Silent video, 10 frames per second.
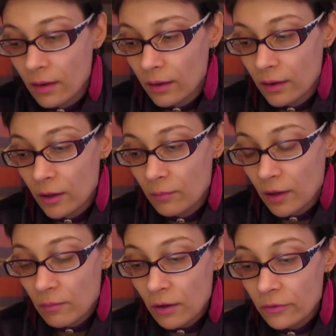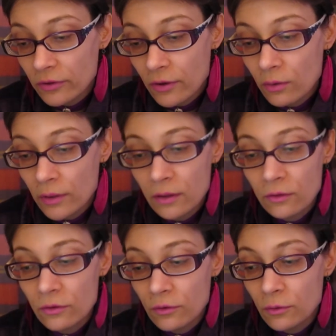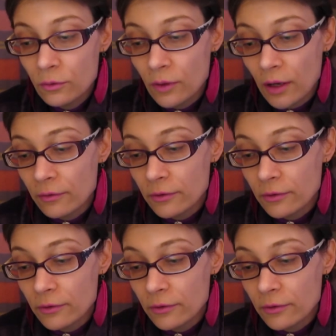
um, I'm also into other